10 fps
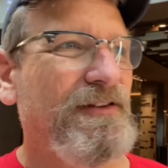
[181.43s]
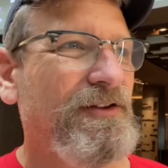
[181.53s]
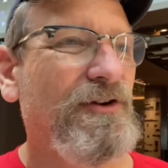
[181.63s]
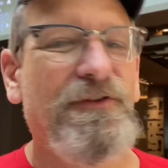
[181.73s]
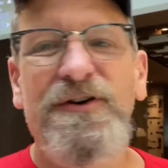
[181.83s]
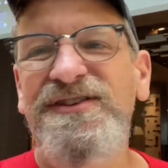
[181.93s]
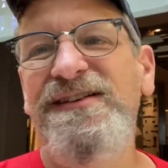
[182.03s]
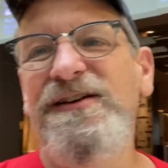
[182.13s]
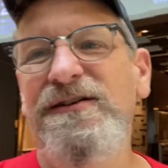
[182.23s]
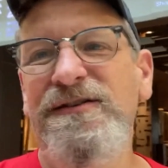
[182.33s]
university
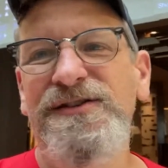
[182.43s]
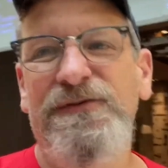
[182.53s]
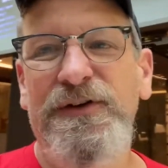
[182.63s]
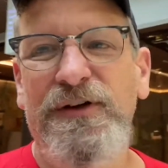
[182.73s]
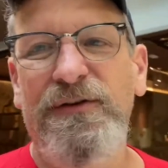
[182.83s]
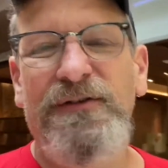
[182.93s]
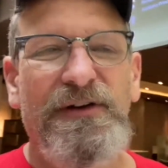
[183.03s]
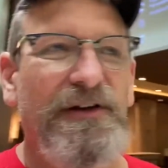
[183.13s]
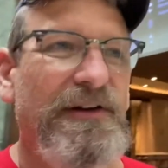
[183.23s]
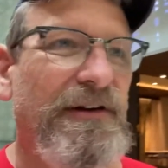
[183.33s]
there in Seville
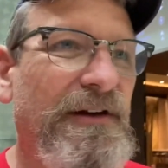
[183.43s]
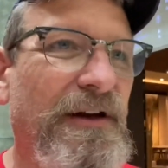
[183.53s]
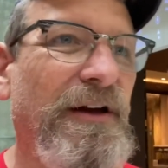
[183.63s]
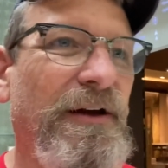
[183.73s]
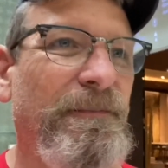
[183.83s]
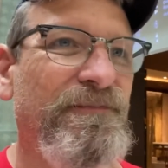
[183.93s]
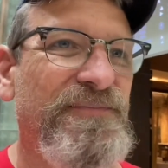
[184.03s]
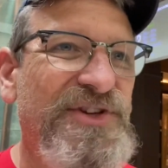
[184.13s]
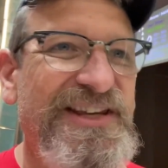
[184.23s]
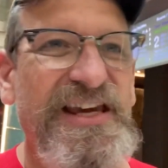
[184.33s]
um,
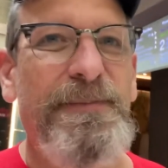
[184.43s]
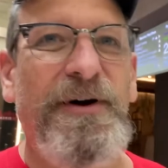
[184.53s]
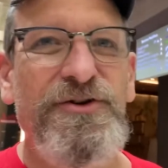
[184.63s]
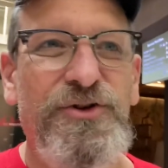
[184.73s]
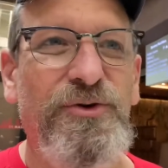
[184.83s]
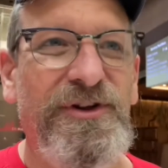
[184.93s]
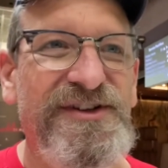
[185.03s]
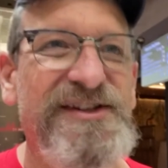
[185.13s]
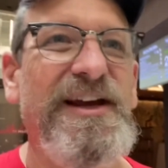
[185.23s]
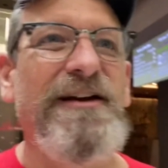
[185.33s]
to keep our
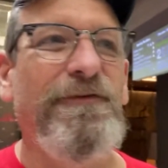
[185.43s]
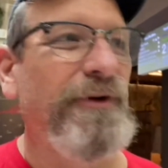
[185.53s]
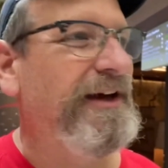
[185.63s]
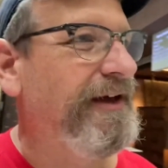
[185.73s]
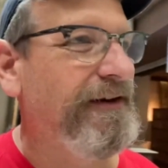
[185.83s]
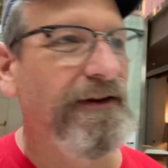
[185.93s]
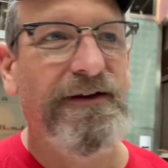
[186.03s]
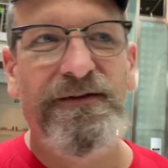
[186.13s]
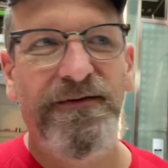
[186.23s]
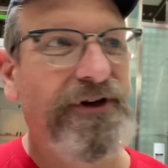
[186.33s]
students safe. We had,
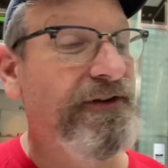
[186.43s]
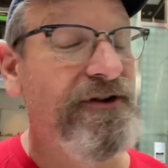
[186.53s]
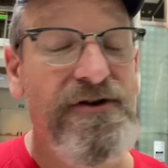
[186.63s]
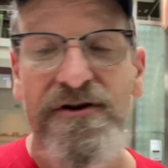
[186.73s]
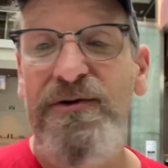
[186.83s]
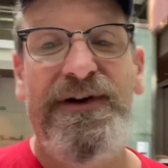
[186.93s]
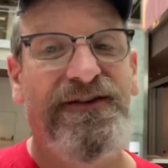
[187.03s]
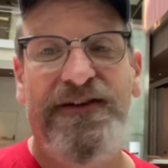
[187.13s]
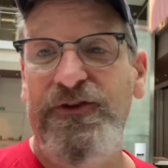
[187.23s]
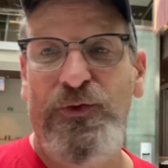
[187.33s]
uh, we had no
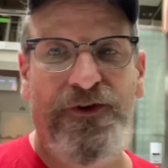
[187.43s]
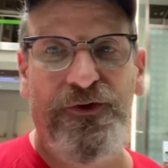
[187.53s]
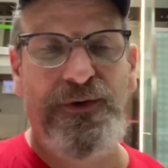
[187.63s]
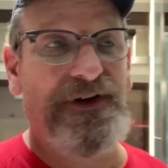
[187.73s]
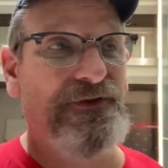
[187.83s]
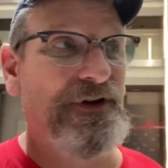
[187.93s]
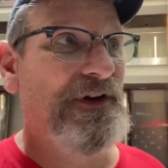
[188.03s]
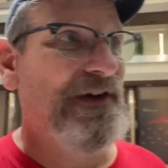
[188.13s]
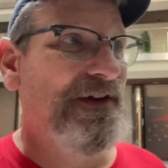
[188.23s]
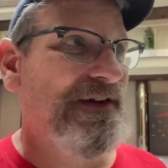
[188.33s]
incidents whatsoever
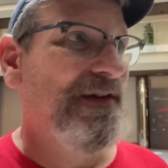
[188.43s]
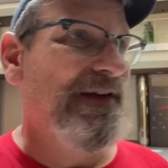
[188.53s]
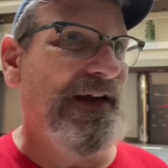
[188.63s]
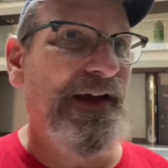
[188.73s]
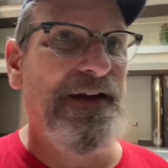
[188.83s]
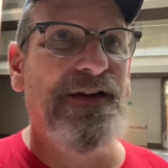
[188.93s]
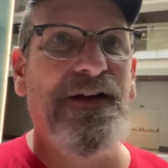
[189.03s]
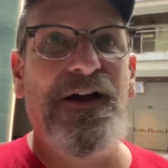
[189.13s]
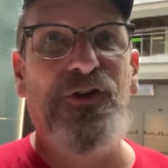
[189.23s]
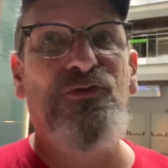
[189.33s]
and
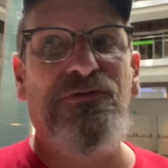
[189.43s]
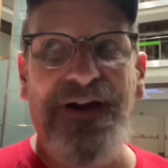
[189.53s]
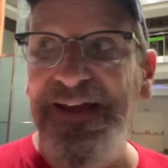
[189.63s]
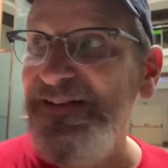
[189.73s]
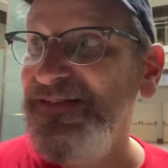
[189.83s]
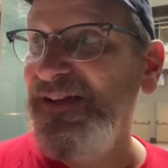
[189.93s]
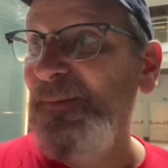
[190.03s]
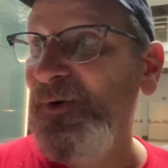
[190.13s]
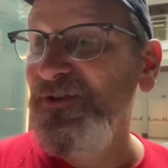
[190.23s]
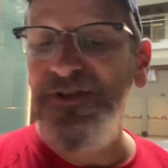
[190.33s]
a, a great
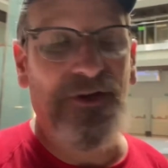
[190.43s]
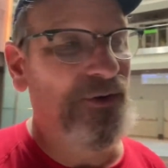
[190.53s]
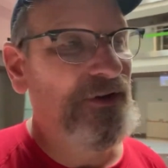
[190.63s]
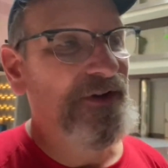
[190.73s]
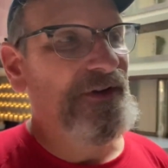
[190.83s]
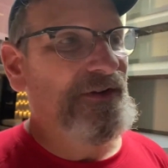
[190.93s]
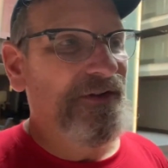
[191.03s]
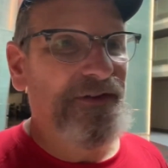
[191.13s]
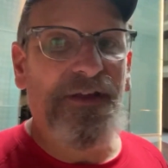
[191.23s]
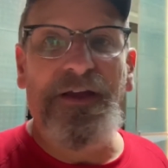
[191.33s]
summer. So
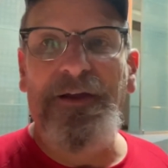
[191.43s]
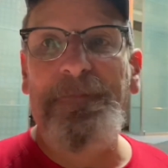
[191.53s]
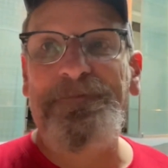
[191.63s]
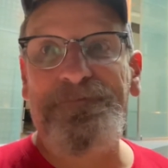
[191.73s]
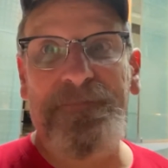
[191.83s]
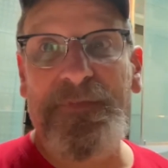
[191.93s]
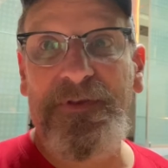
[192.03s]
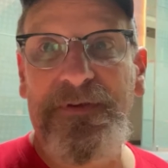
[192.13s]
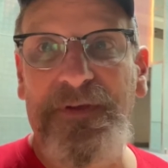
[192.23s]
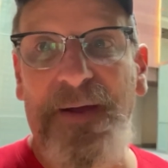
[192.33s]
um,
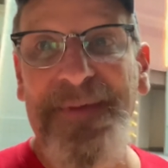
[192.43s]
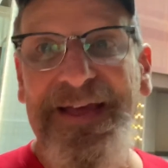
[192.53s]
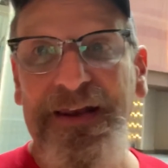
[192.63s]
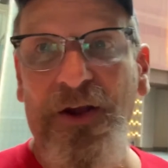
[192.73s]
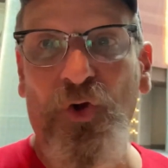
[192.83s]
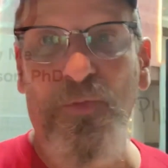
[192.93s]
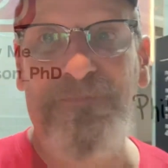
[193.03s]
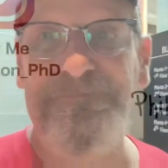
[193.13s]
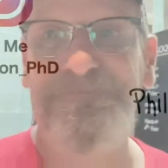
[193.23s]
I'm headed home.